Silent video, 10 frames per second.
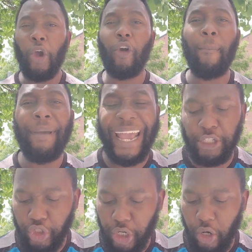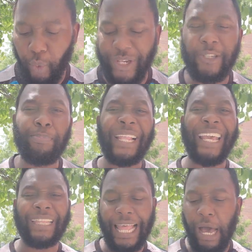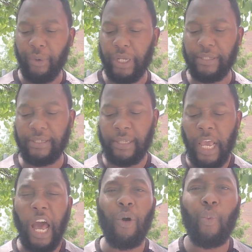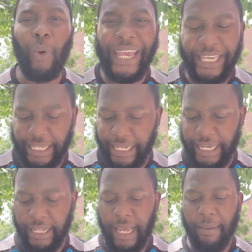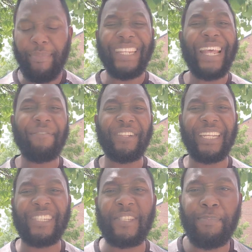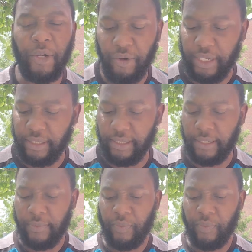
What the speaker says: Her banjo is playing loudest, awakening benevolent spirits.